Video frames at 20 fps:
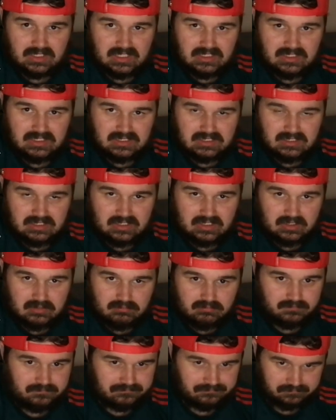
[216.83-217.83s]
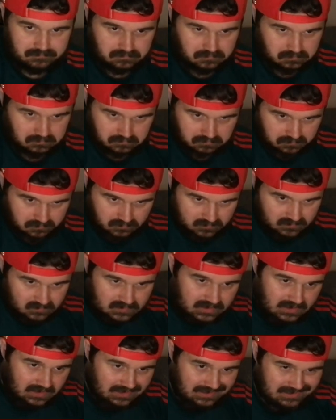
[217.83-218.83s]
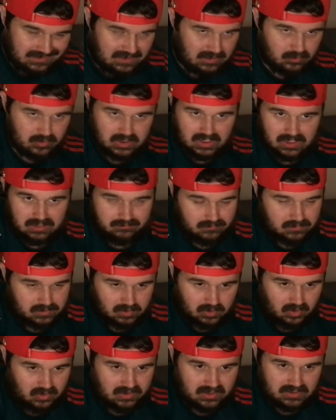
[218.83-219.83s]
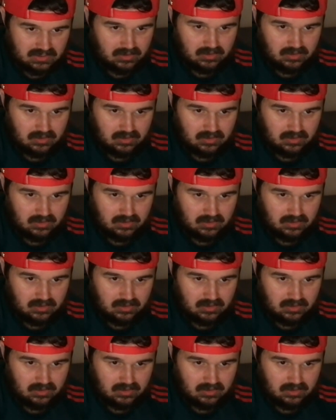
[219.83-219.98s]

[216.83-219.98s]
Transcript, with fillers: There's you know, there's still time, lots and